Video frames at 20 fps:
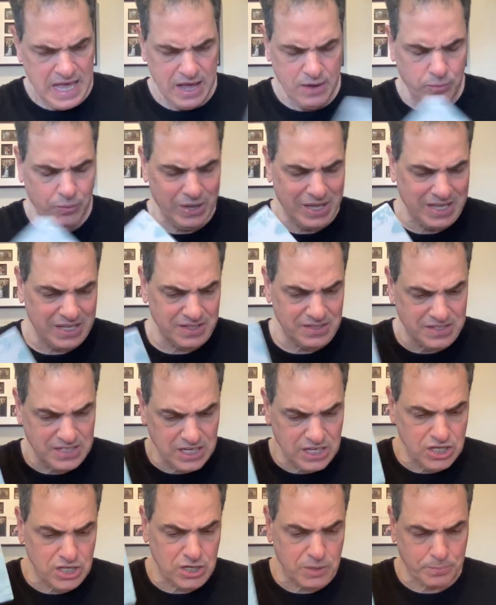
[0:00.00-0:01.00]
And we
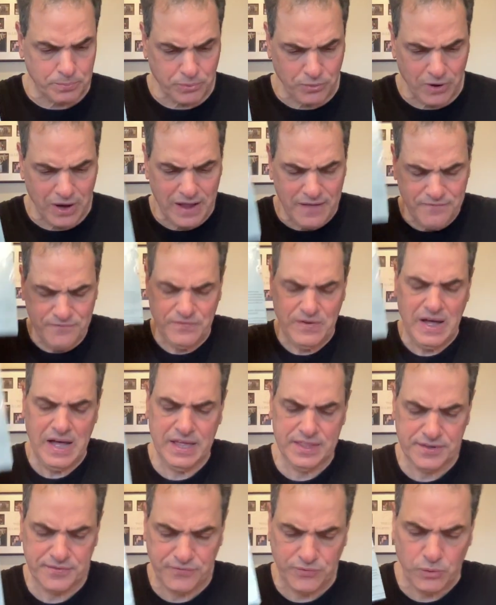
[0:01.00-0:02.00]
continue to pray,
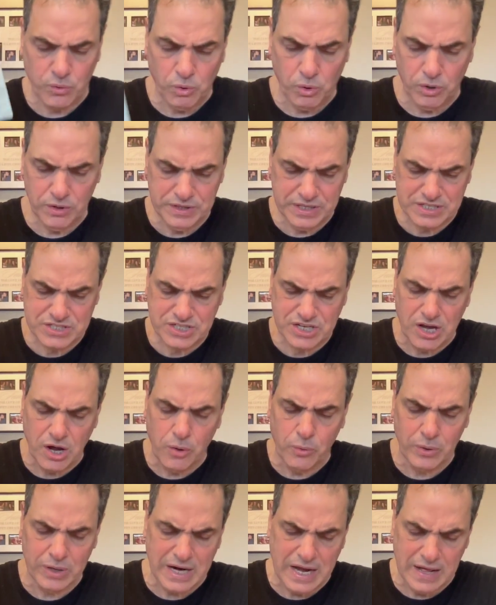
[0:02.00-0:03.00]
Father, for all that's
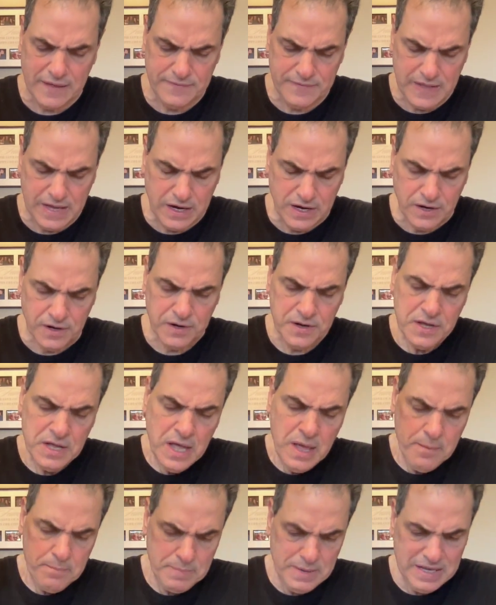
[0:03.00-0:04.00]
going on there,
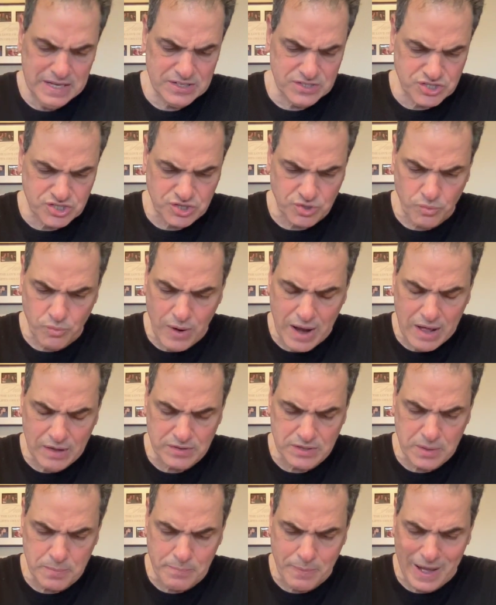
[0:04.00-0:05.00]
being
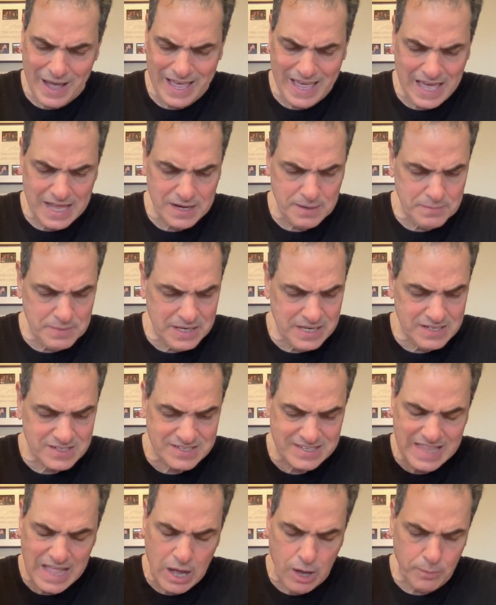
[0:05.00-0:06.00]
surrounded by
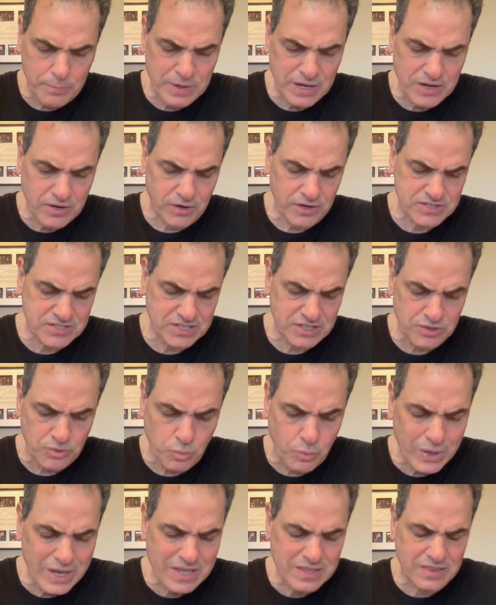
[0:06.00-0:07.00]
enemies now because of the
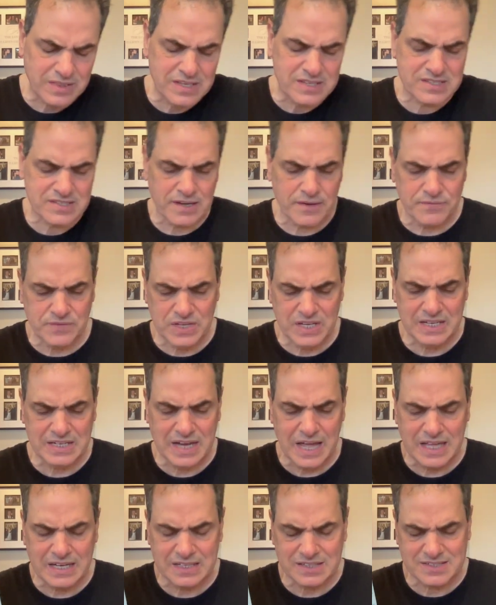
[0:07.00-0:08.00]
weakness of the
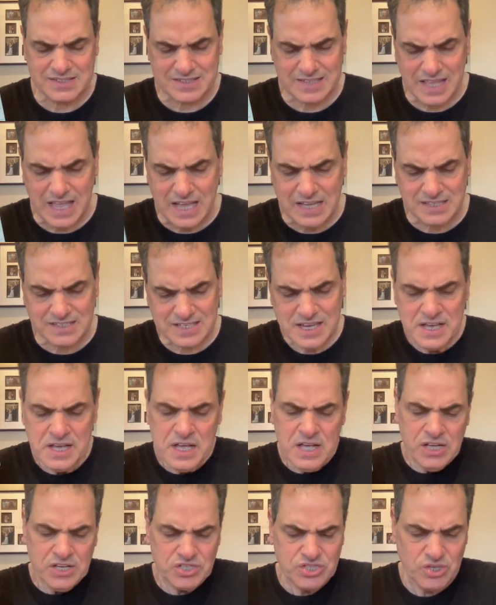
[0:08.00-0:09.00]
United States.
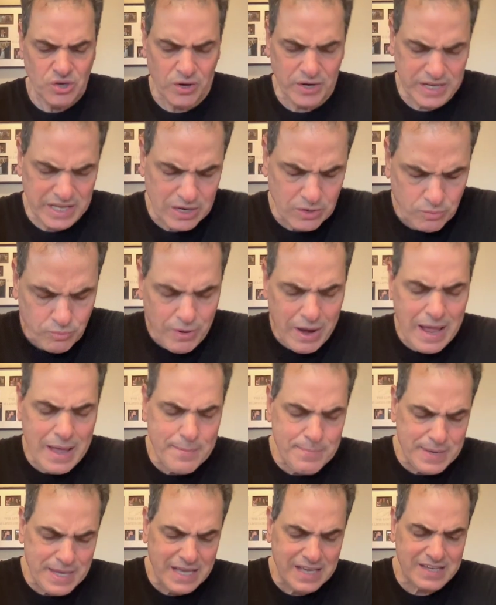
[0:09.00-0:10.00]
Saudi
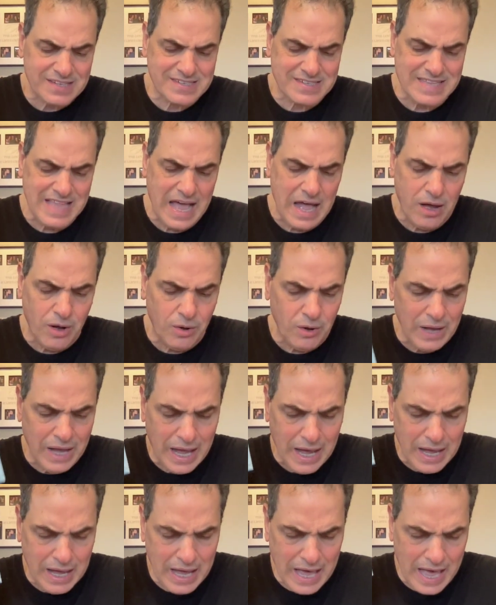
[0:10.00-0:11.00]
Arabia is now
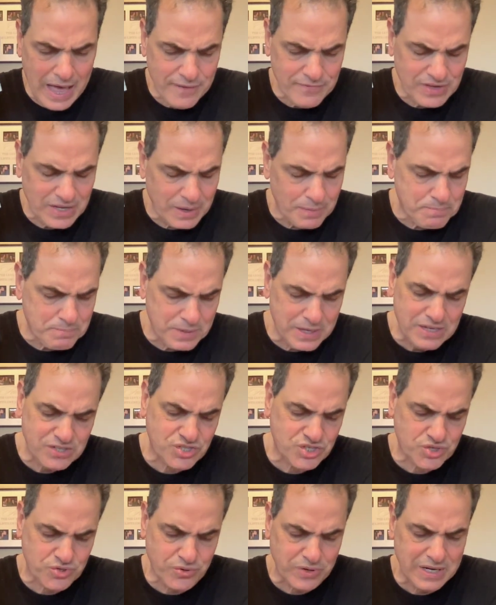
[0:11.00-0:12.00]
uh, having a
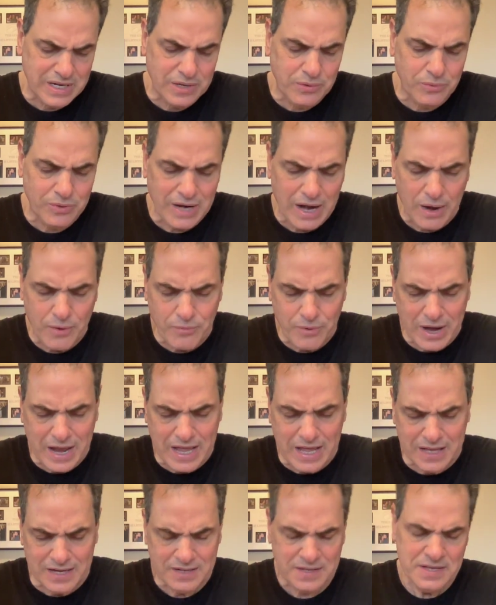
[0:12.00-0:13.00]
peace treaty with
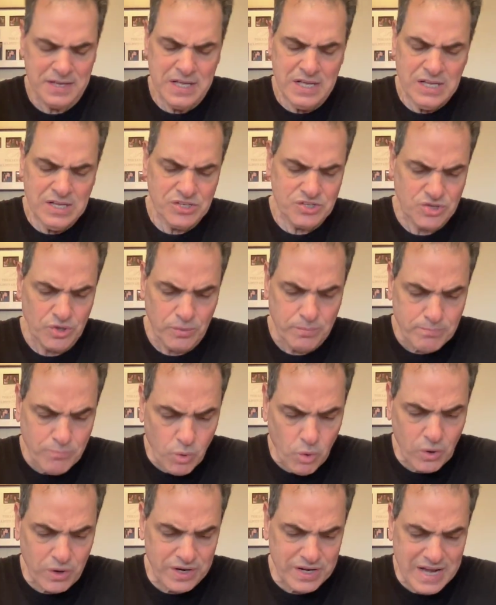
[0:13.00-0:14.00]
Iran. So,
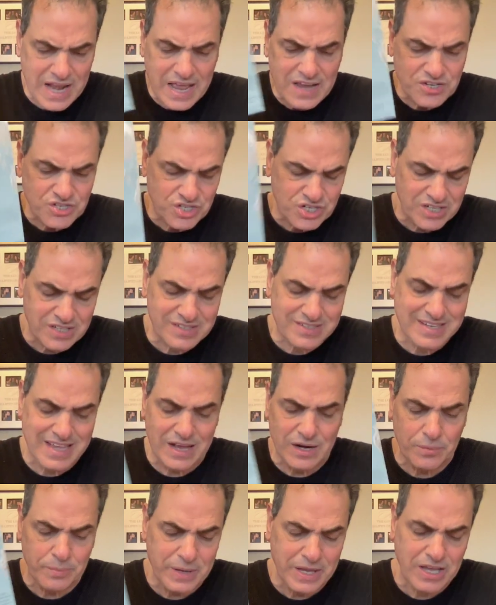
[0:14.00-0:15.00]
more nations
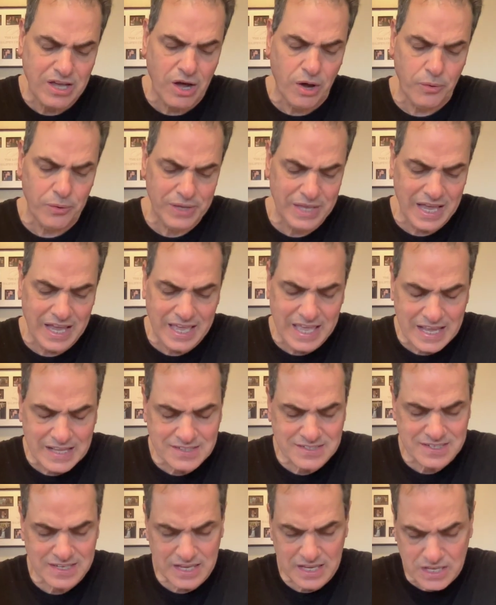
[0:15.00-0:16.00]
that'll be going
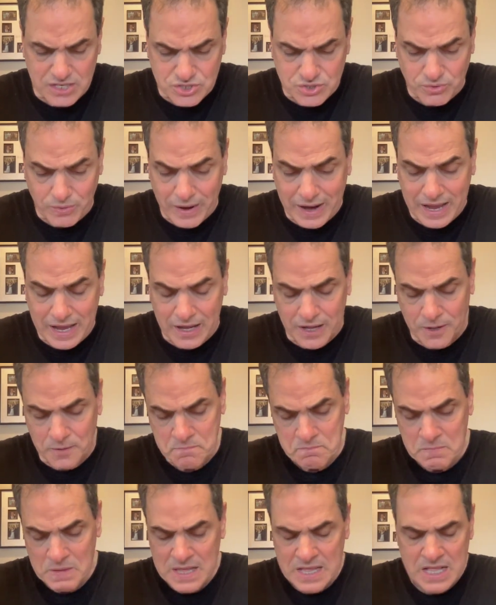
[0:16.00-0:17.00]
against
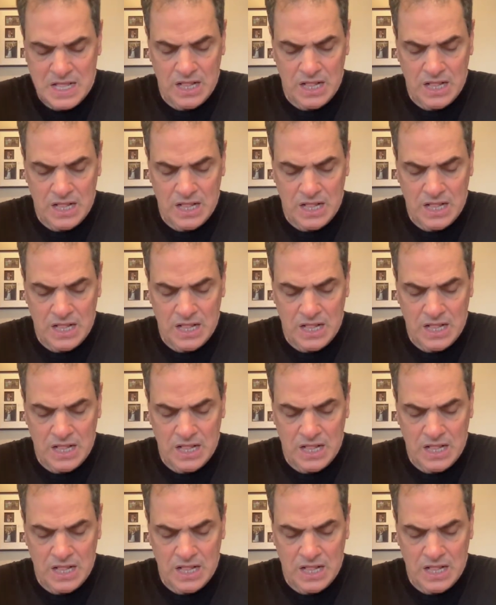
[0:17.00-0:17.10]
Israel.